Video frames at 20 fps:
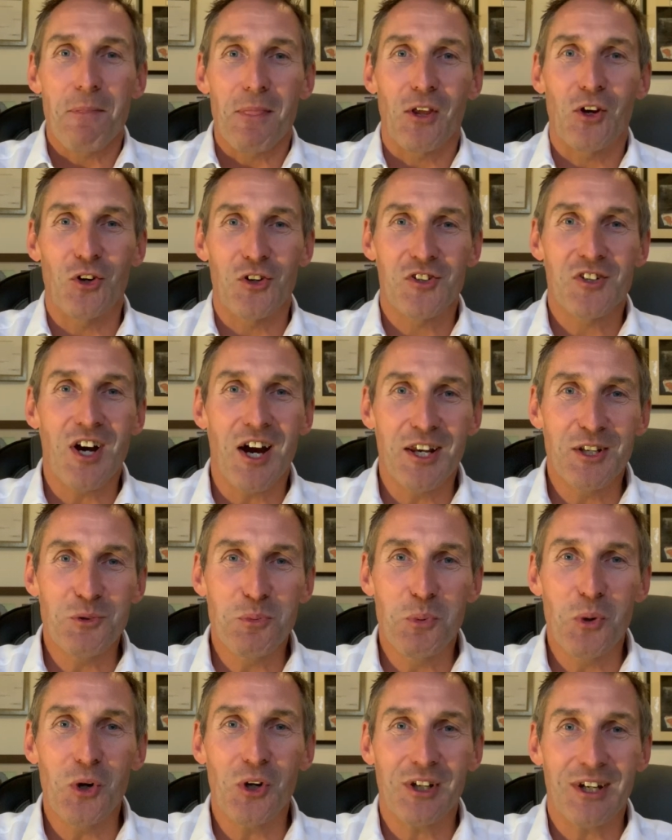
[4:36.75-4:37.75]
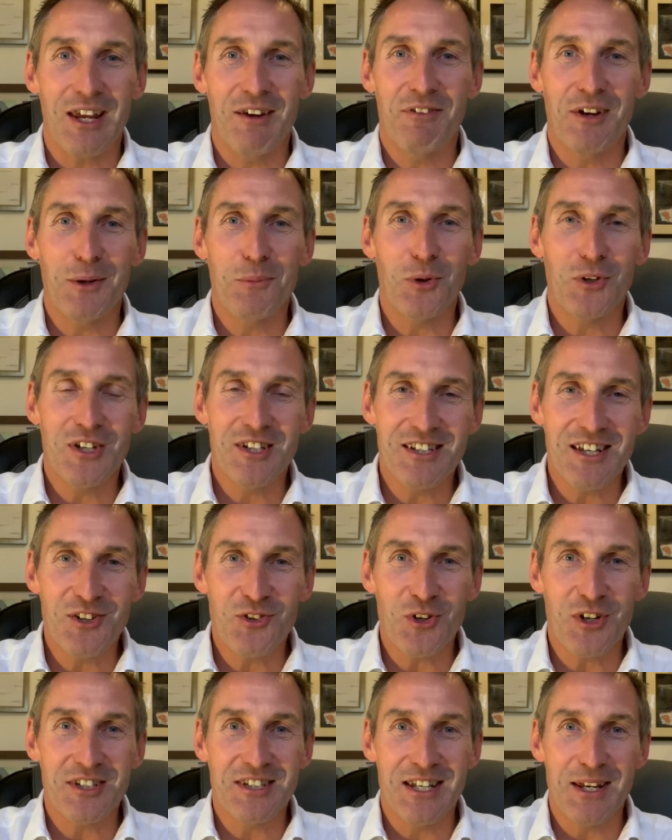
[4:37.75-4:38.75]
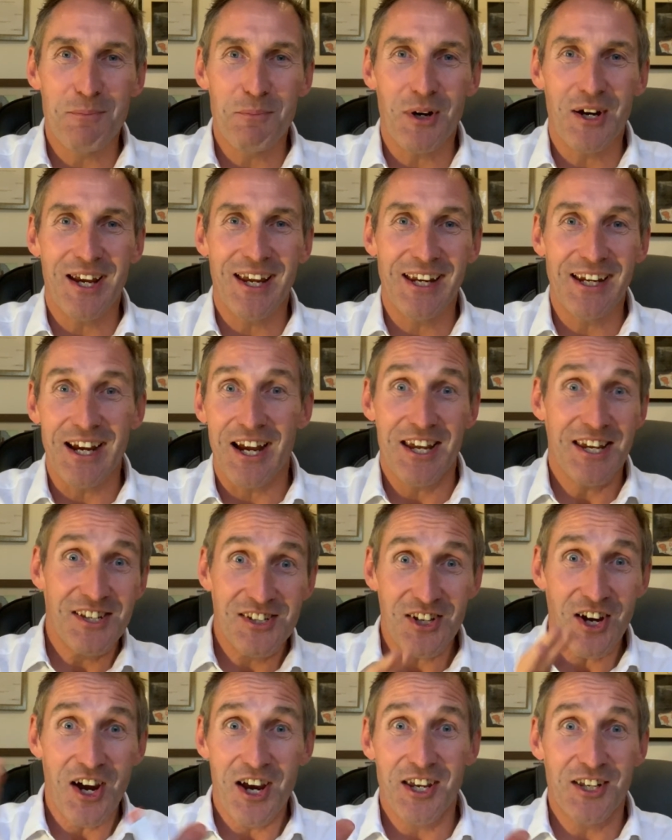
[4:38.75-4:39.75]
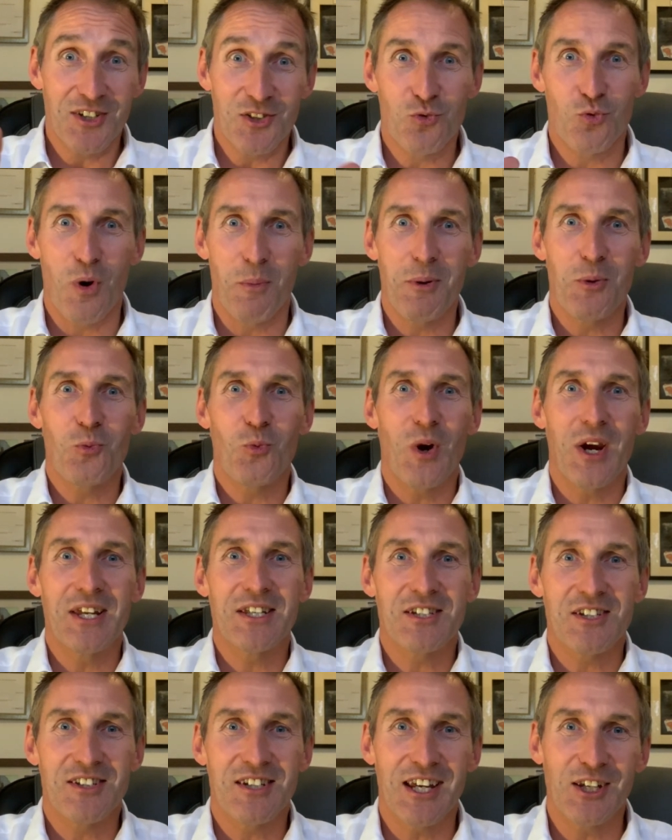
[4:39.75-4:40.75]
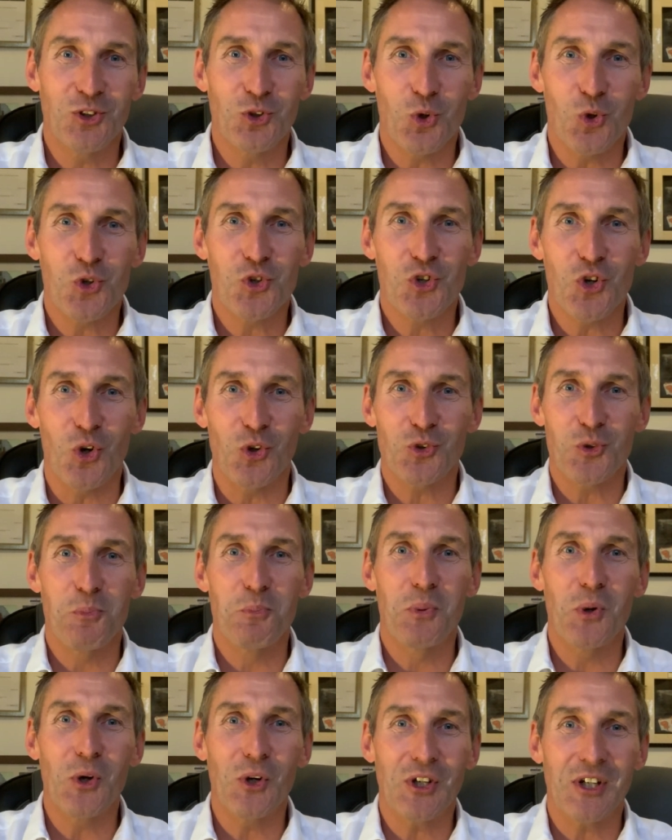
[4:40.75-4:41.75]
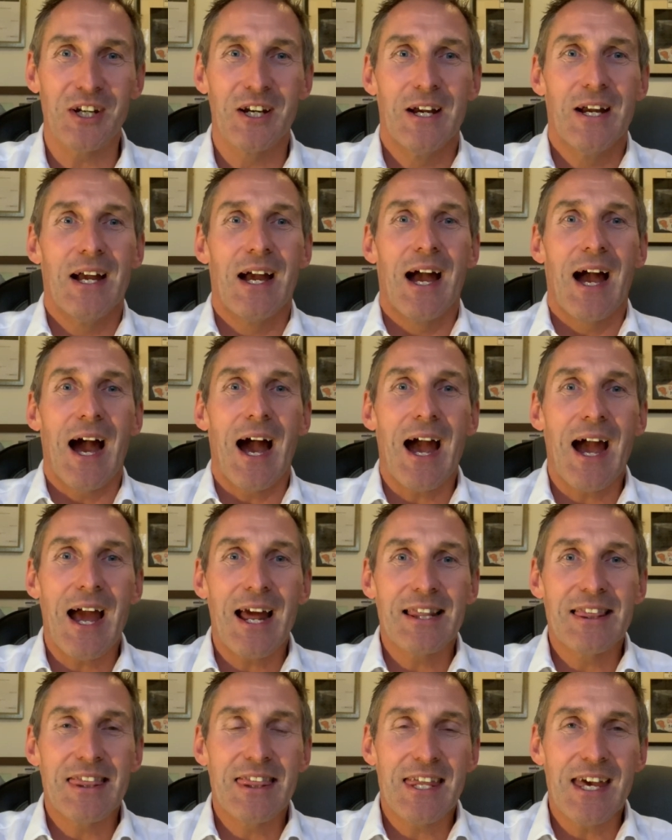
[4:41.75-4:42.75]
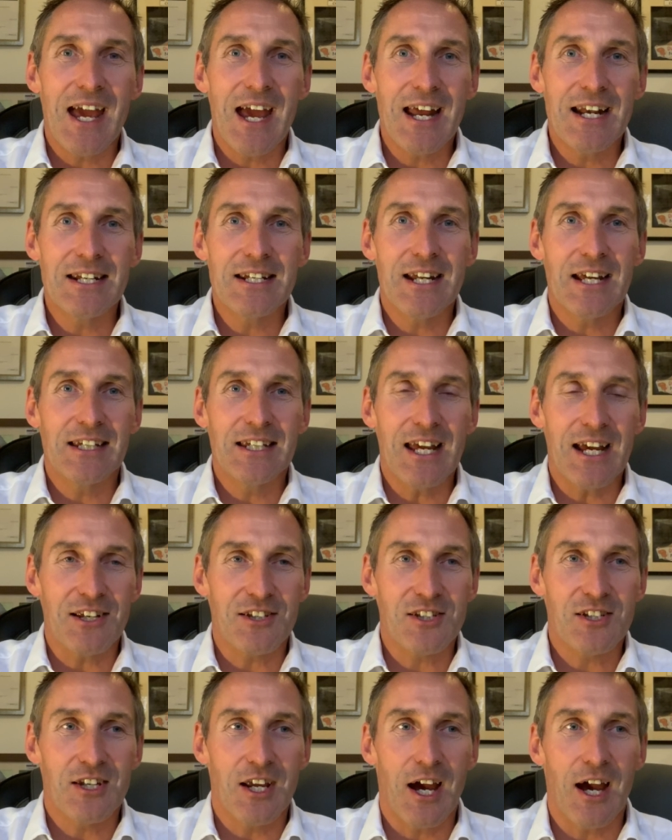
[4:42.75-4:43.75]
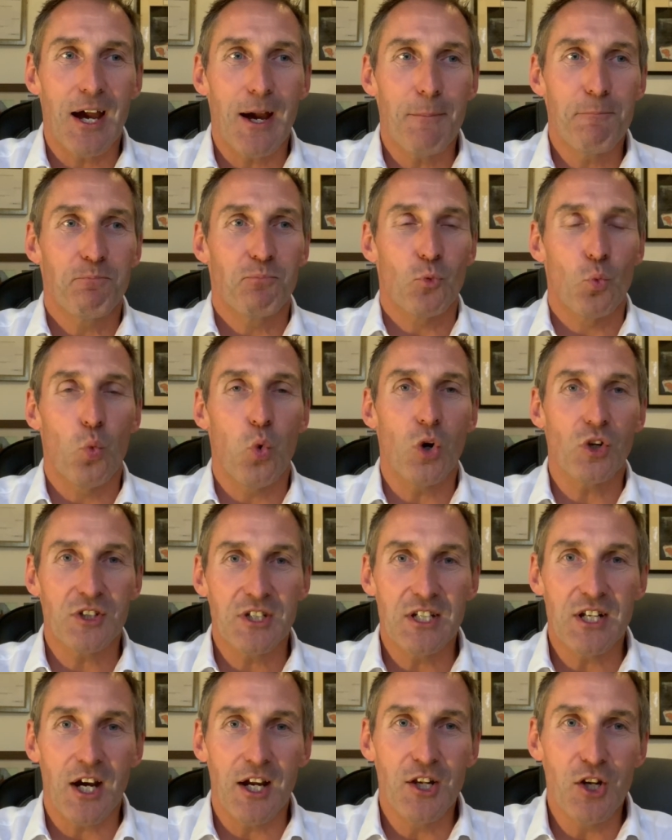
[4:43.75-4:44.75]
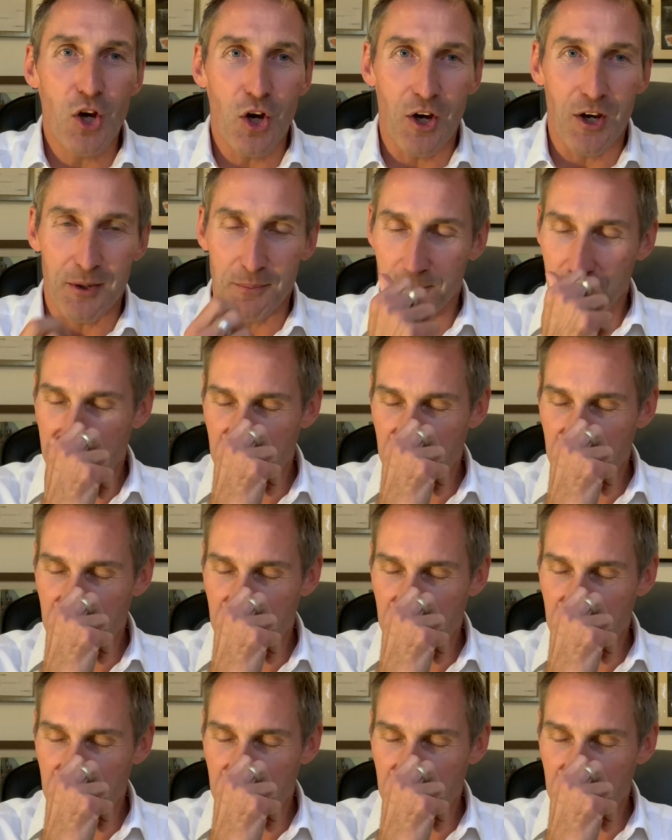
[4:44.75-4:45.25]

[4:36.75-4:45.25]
Got a signed book if anybody's interested in buying a signed Robin Waite Take Your Shot book. And then, yes, what did I learn?